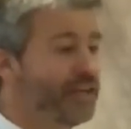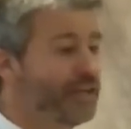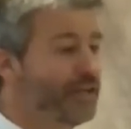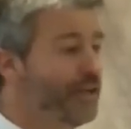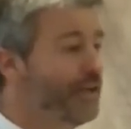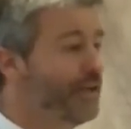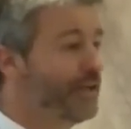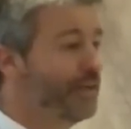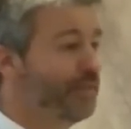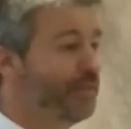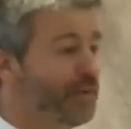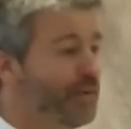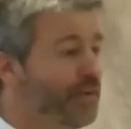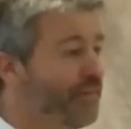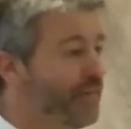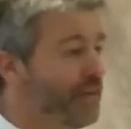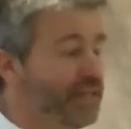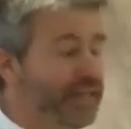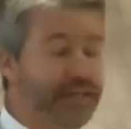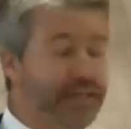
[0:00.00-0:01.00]
good and
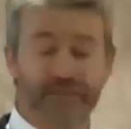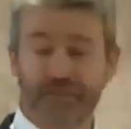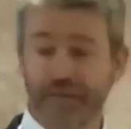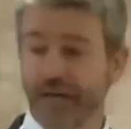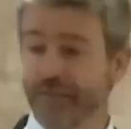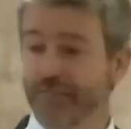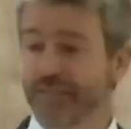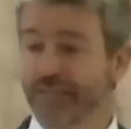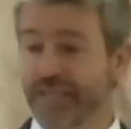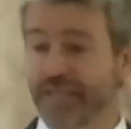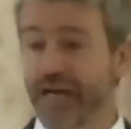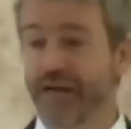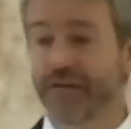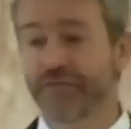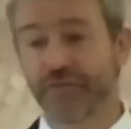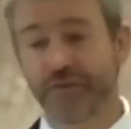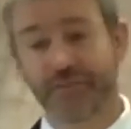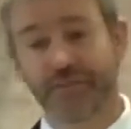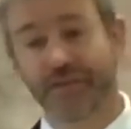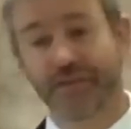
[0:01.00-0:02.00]
perfect gift comes
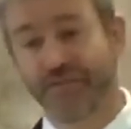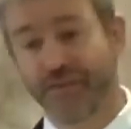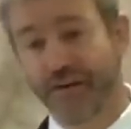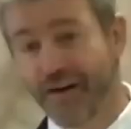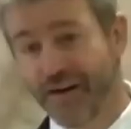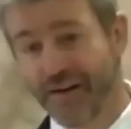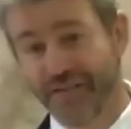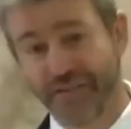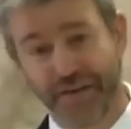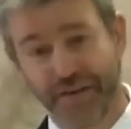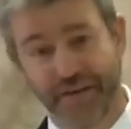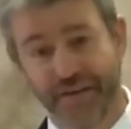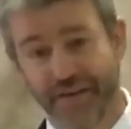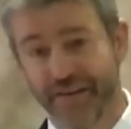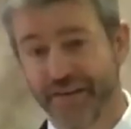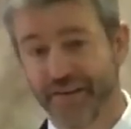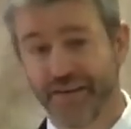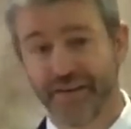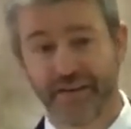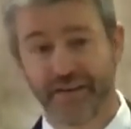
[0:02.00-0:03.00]
down from the Father.
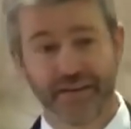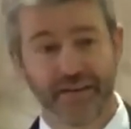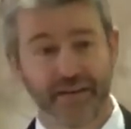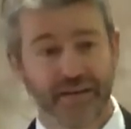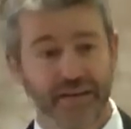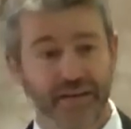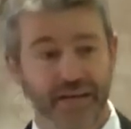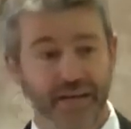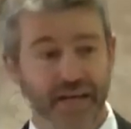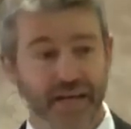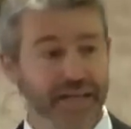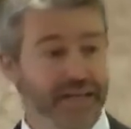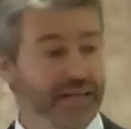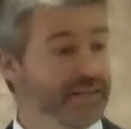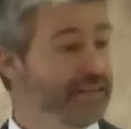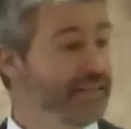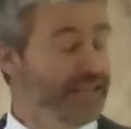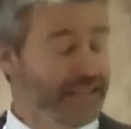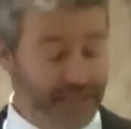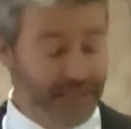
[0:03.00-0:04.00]
And
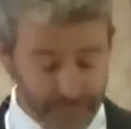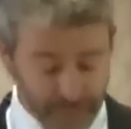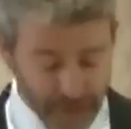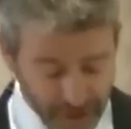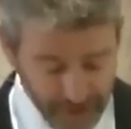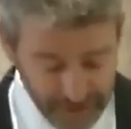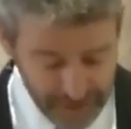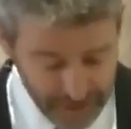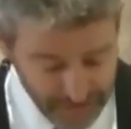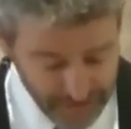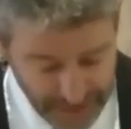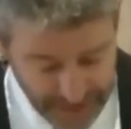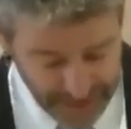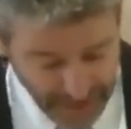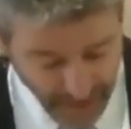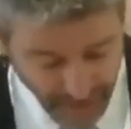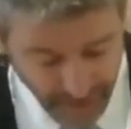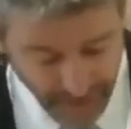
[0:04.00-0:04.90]
unto Him, ultimately,